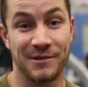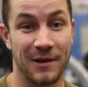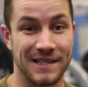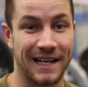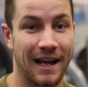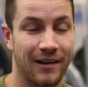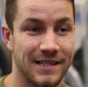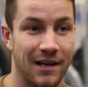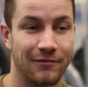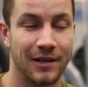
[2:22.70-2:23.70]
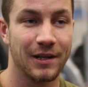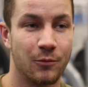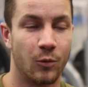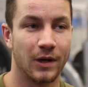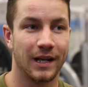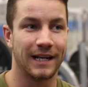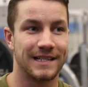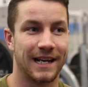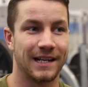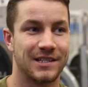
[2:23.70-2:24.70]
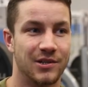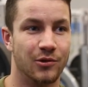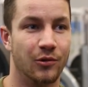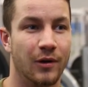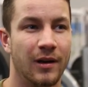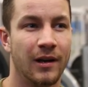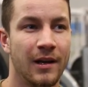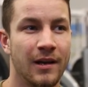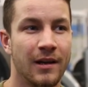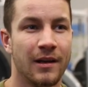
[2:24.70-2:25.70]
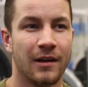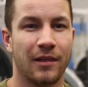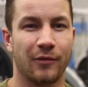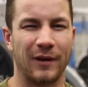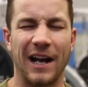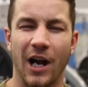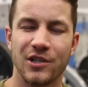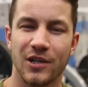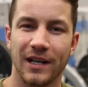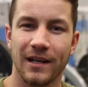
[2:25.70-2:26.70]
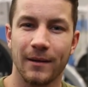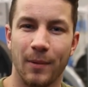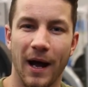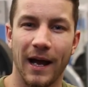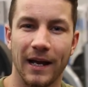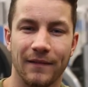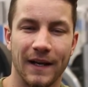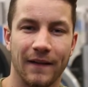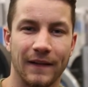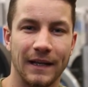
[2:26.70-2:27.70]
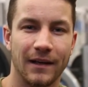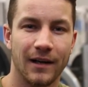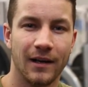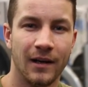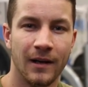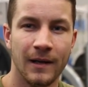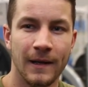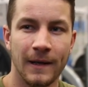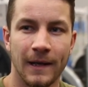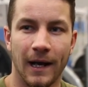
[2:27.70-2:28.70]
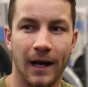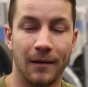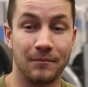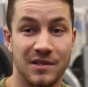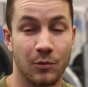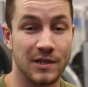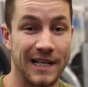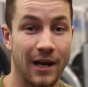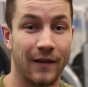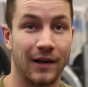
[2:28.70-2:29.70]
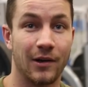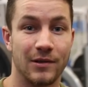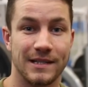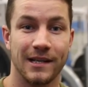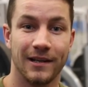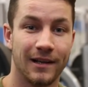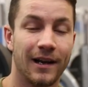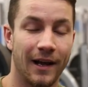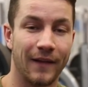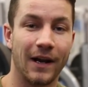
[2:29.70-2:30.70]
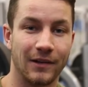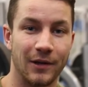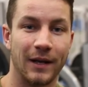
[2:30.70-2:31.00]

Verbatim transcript: As well as the calories. I really would like to get to 300 by the end of the year. Um, so we'll you got it. goes. I think I'll do